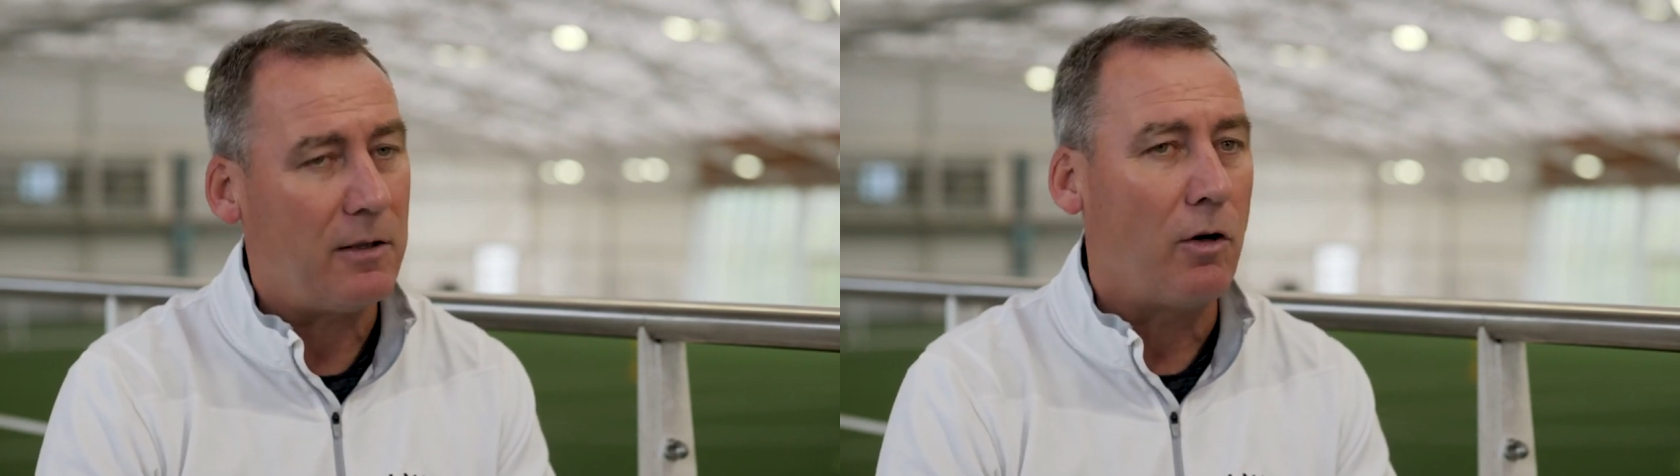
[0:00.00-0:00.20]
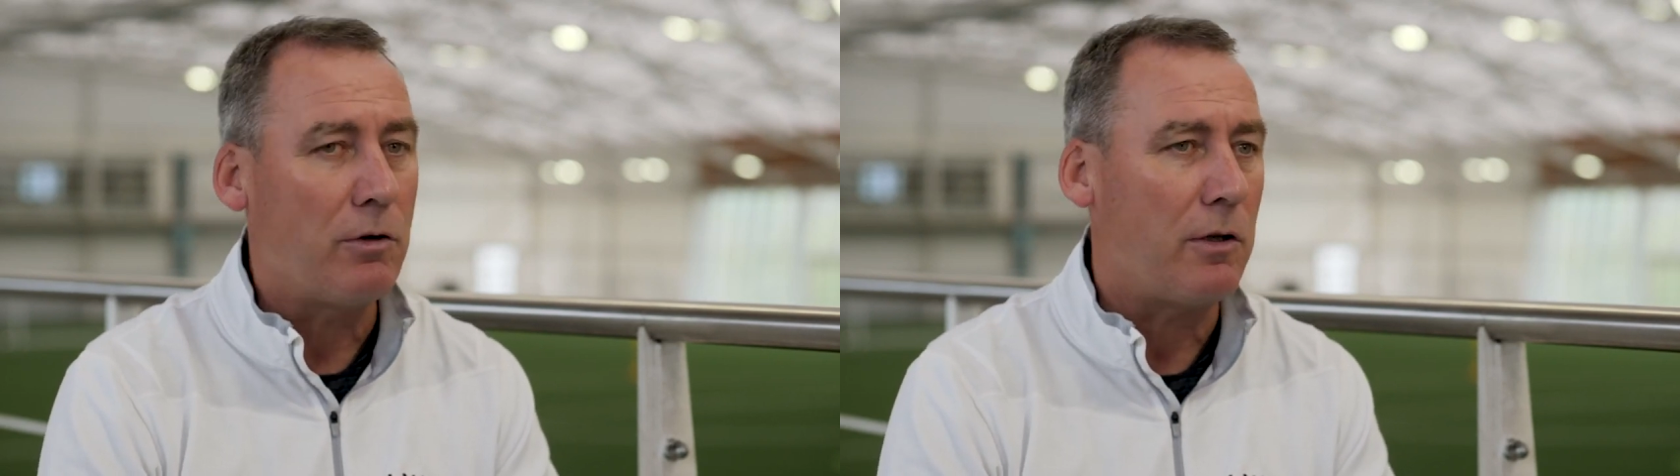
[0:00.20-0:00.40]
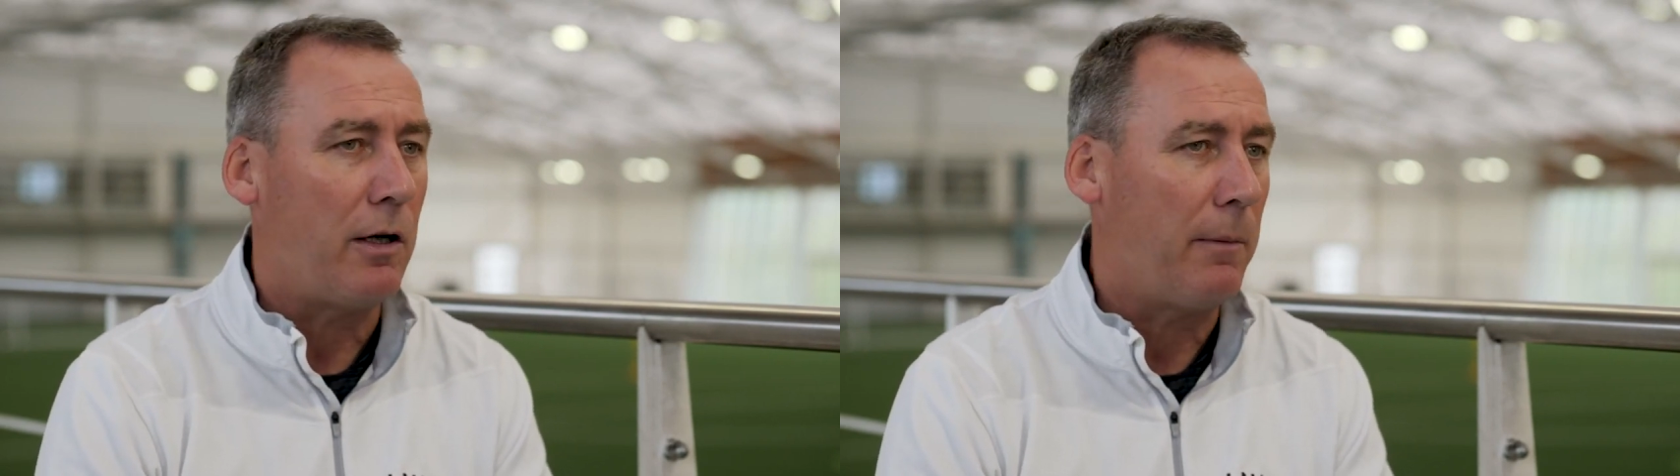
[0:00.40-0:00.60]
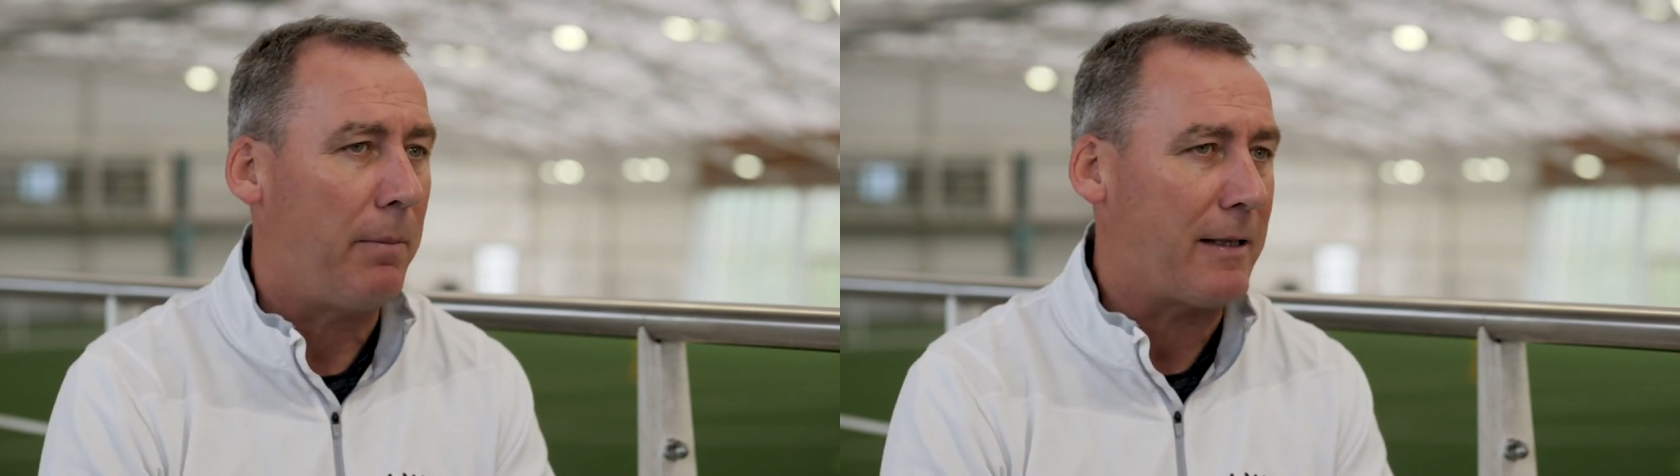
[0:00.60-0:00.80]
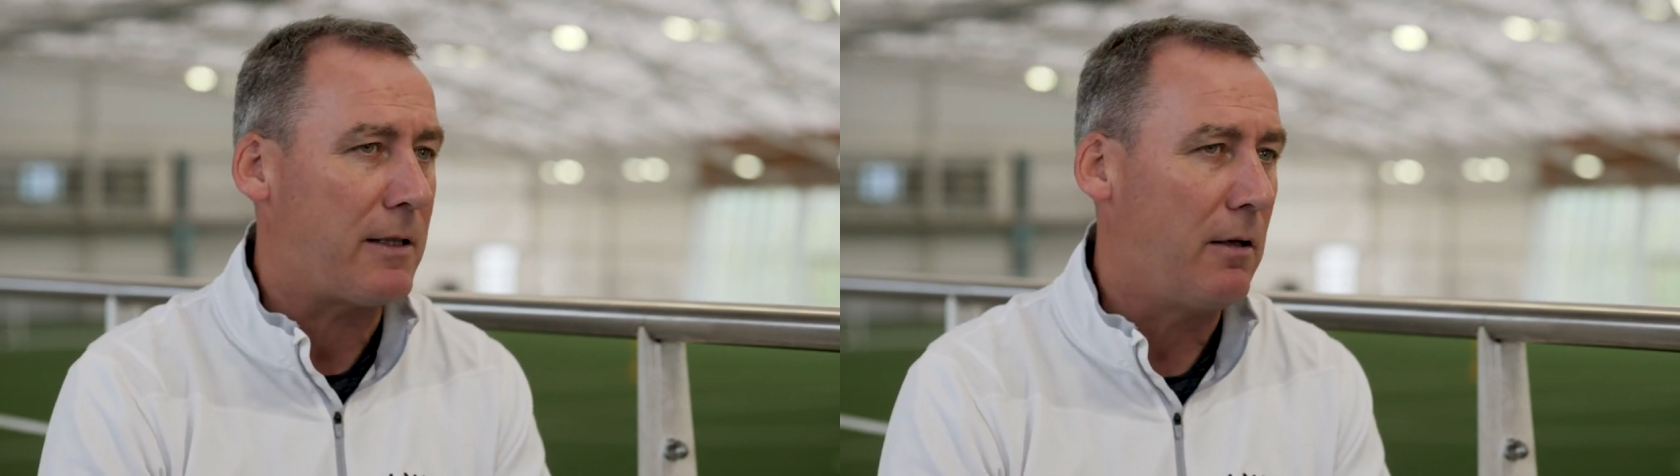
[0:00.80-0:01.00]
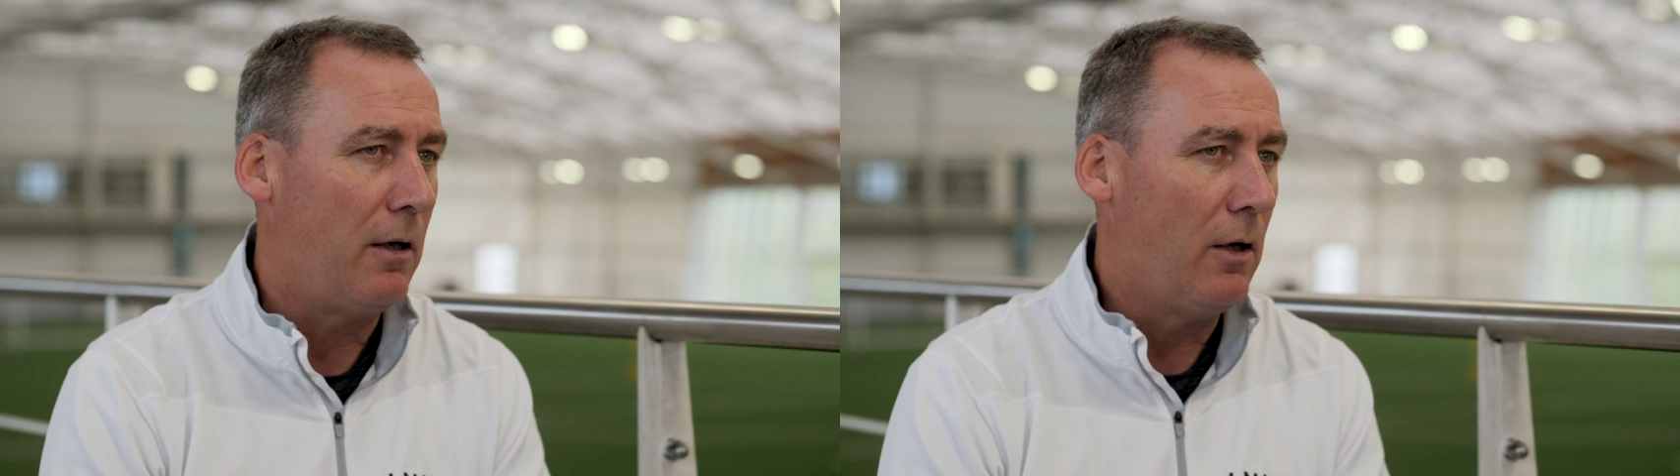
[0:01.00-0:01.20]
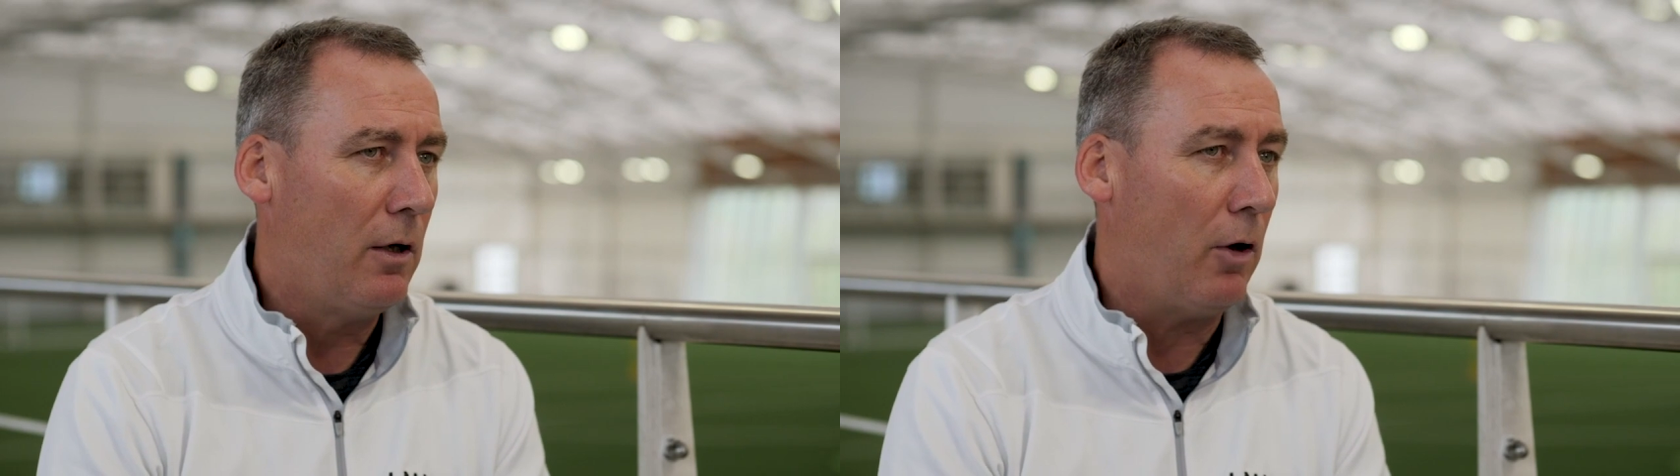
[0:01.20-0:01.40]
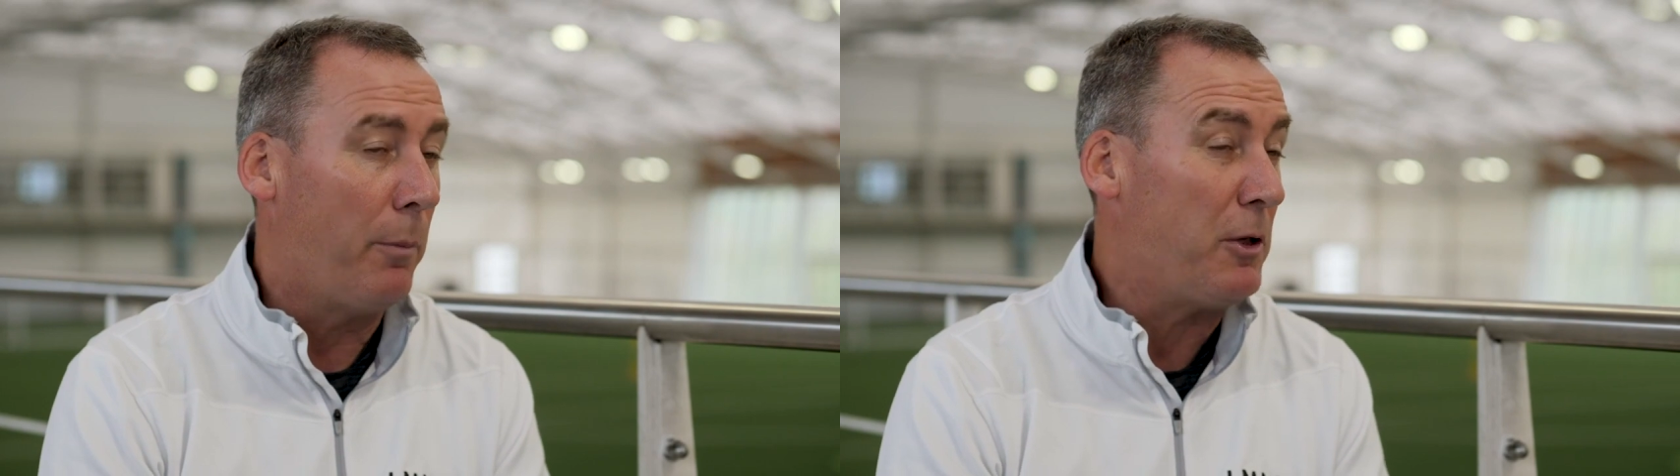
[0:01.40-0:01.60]
Those are the best
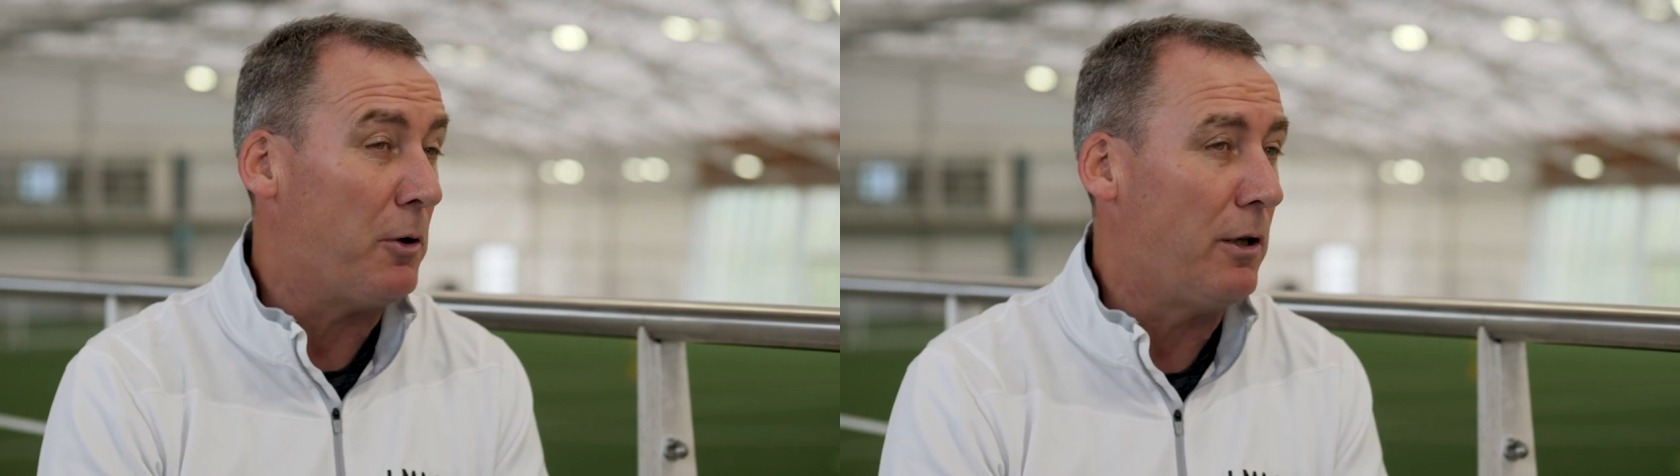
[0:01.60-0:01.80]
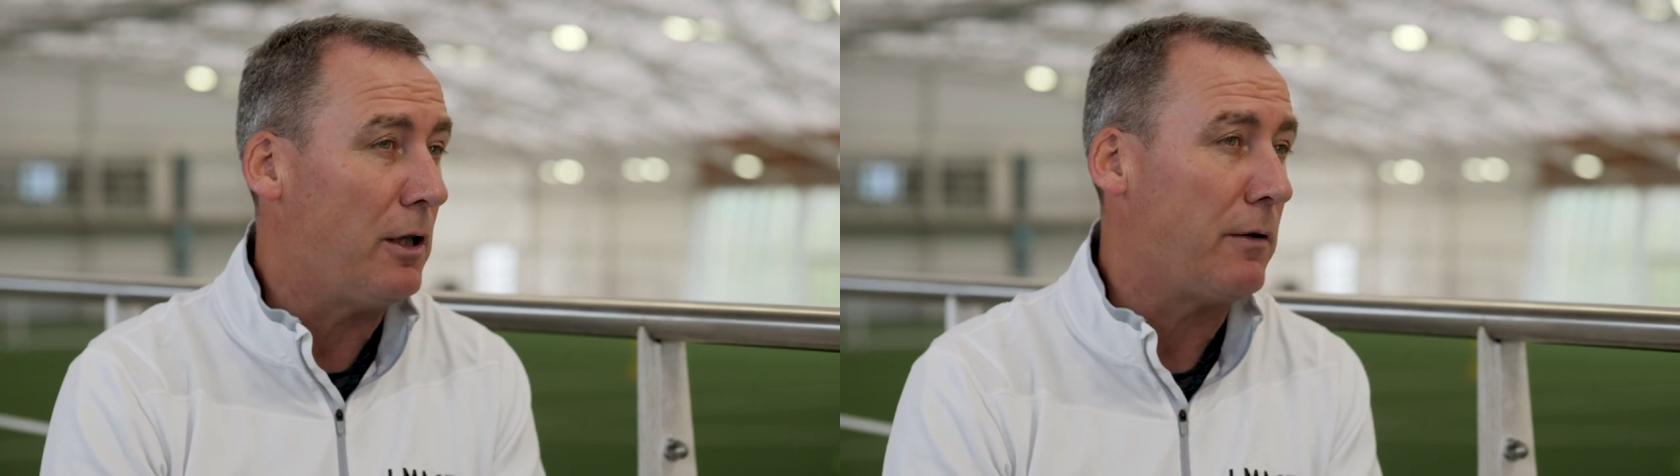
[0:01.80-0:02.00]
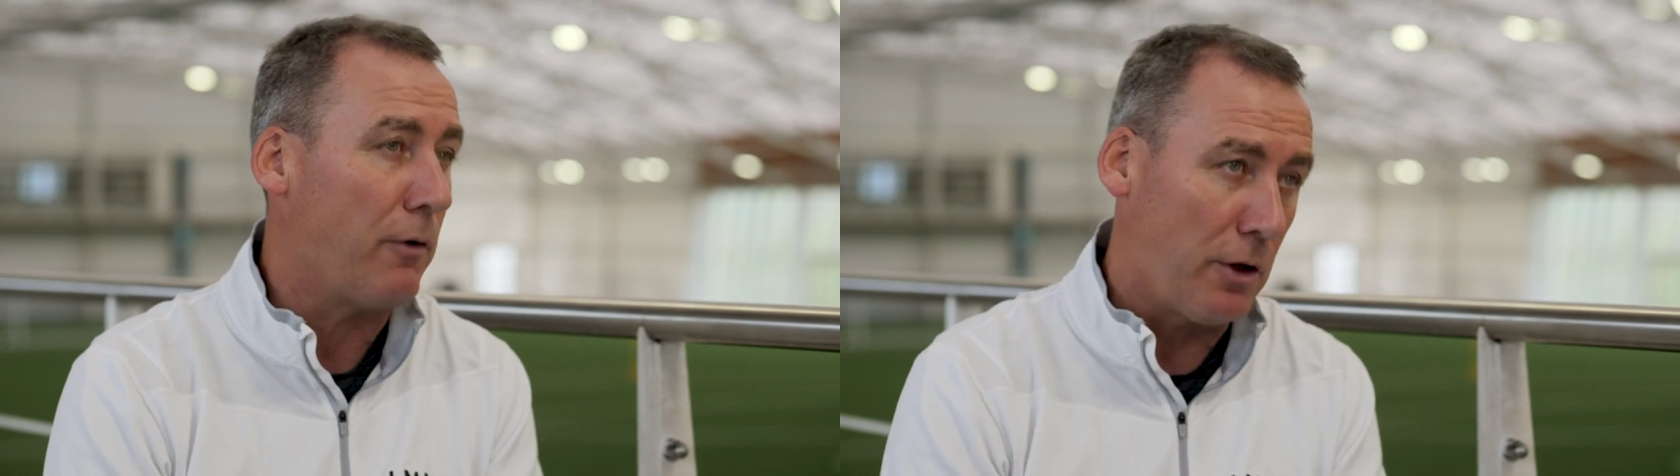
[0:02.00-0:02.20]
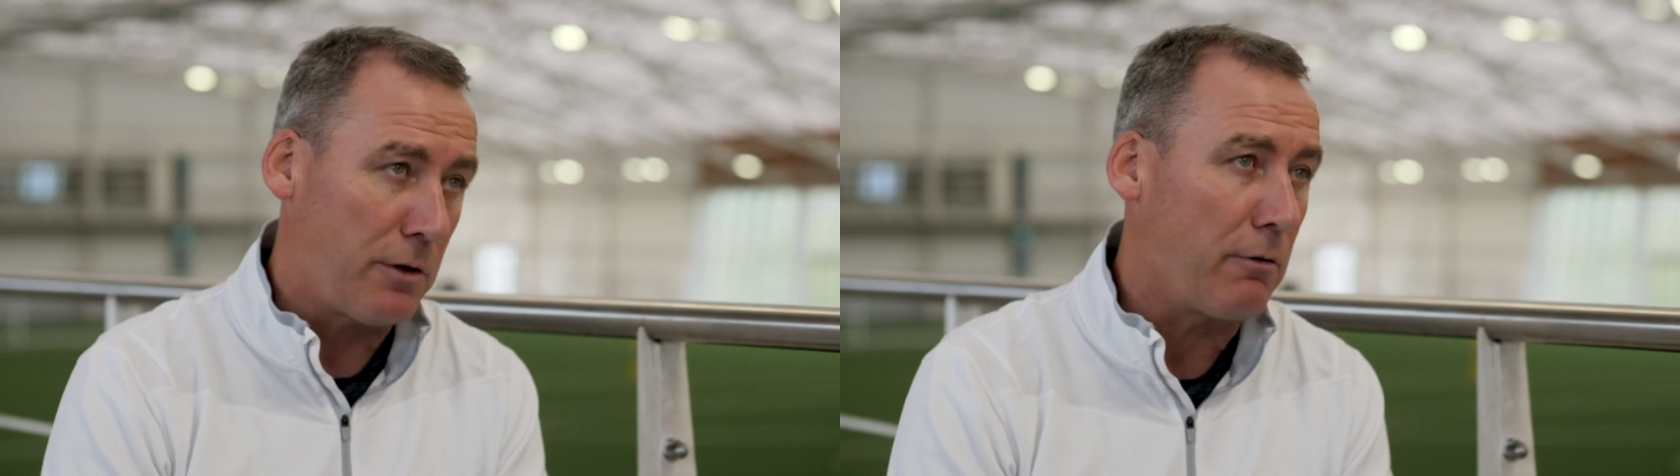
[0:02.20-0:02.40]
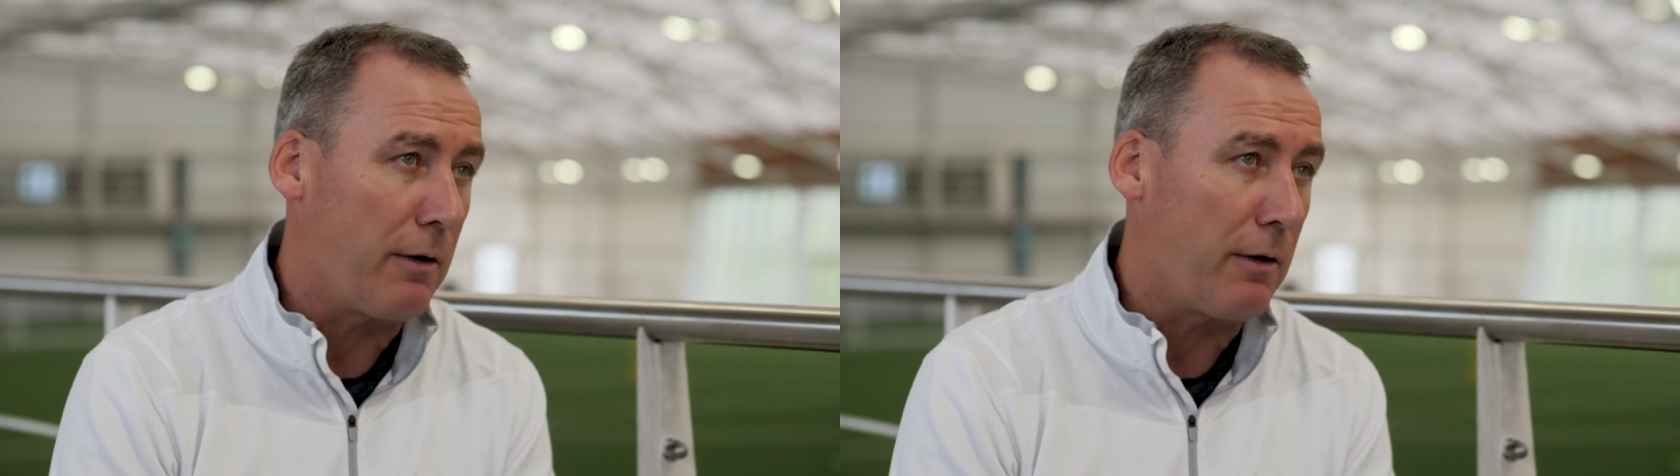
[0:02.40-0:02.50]
opportunities for us to